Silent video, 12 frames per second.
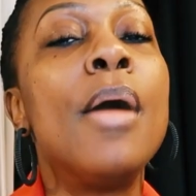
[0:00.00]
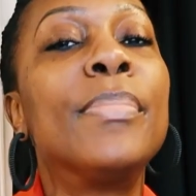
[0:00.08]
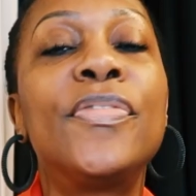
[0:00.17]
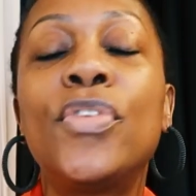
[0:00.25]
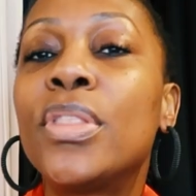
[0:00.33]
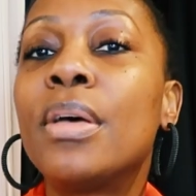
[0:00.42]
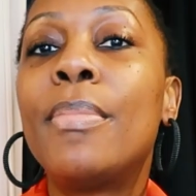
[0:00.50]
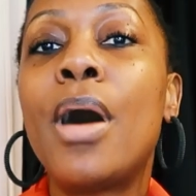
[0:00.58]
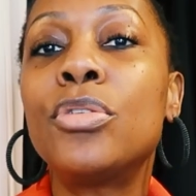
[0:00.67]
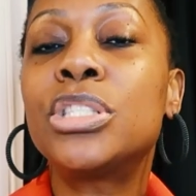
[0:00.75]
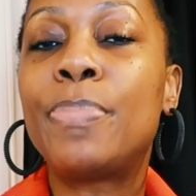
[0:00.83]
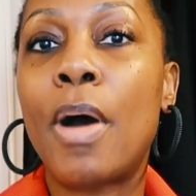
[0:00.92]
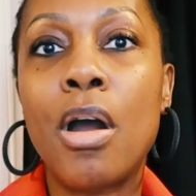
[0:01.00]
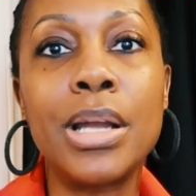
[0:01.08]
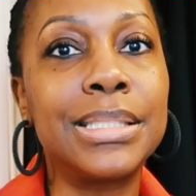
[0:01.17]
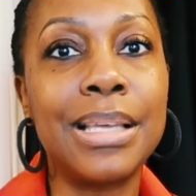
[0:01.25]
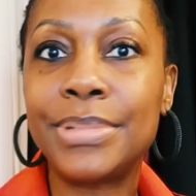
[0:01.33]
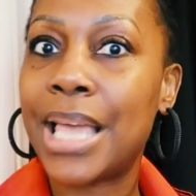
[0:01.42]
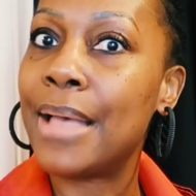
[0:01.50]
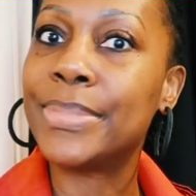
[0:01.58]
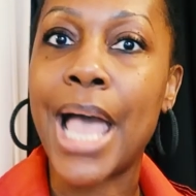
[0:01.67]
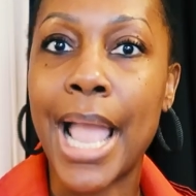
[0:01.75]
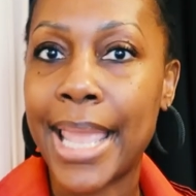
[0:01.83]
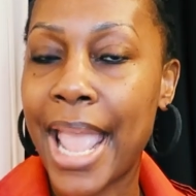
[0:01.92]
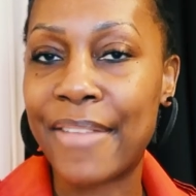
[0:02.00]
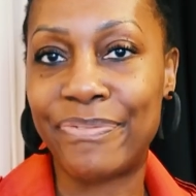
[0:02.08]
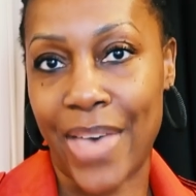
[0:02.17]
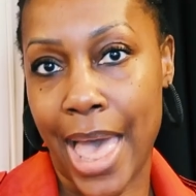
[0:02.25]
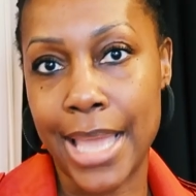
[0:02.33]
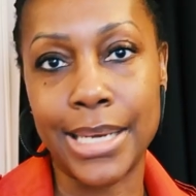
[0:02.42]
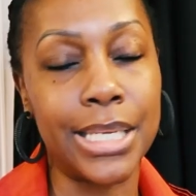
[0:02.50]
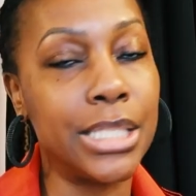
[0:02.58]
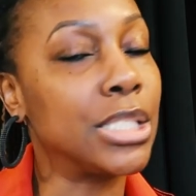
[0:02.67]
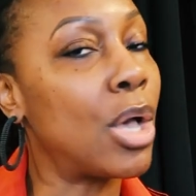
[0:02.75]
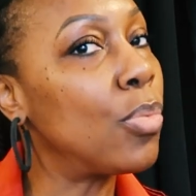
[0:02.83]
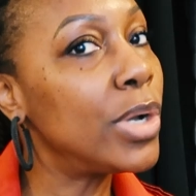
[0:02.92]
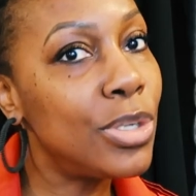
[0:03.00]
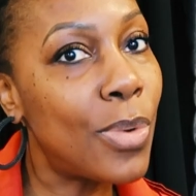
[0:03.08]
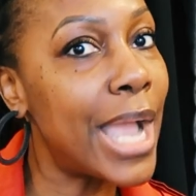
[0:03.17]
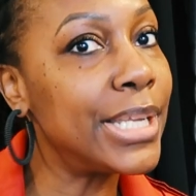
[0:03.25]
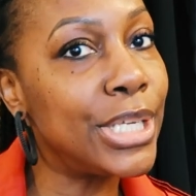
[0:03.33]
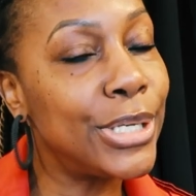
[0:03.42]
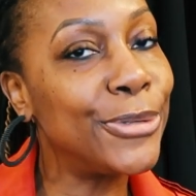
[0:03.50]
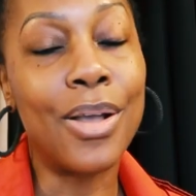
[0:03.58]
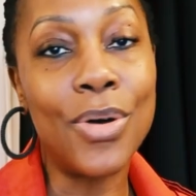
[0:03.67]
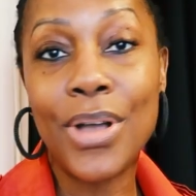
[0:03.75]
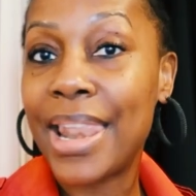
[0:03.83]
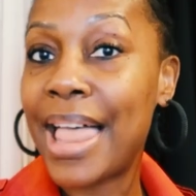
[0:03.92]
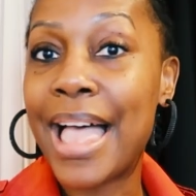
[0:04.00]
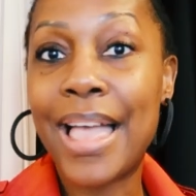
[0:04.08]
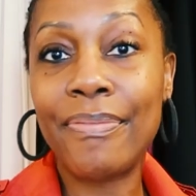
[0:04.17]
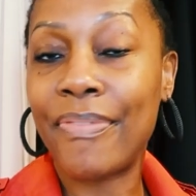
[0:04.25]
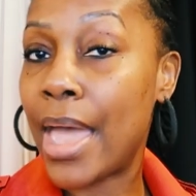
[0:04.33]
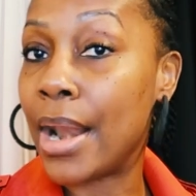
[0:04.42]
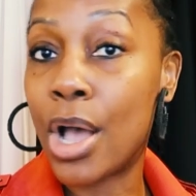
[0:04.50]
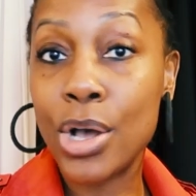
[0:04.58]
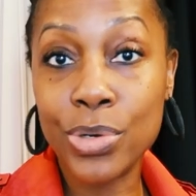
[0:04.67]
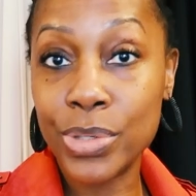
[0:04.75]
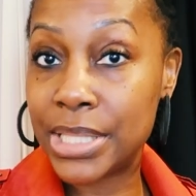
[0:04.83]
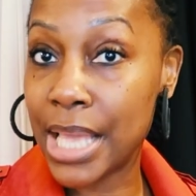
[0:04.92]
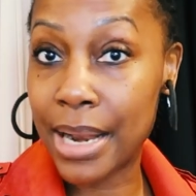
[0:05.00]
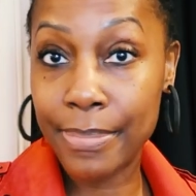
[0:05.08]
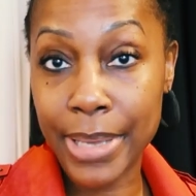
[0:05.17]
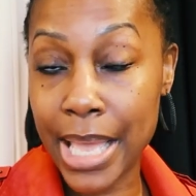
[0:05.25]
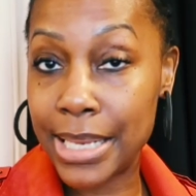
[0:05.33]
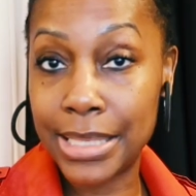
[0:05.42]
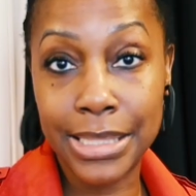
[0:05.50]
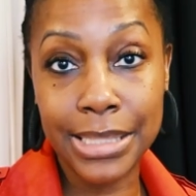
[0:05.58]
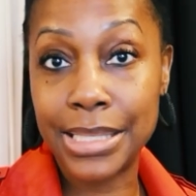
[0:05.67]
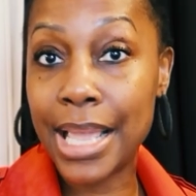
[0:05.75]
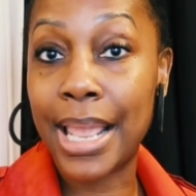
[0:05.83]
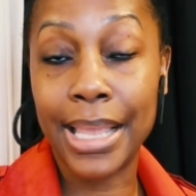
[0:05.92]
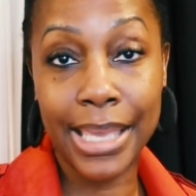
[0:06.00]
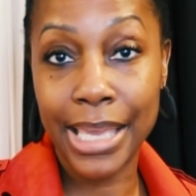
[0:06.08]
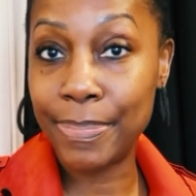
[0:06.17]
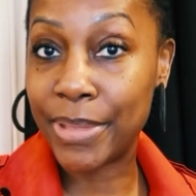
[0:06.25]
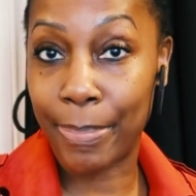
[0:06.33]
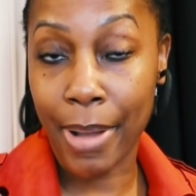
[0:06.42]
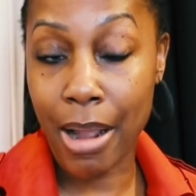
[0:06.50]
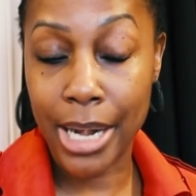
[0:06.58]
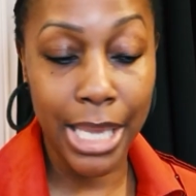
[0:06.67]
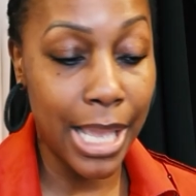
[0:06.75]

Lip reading: But for the most part, sometimes I can't find it. So what do? Go online, find a whole set of buttons, and keep the party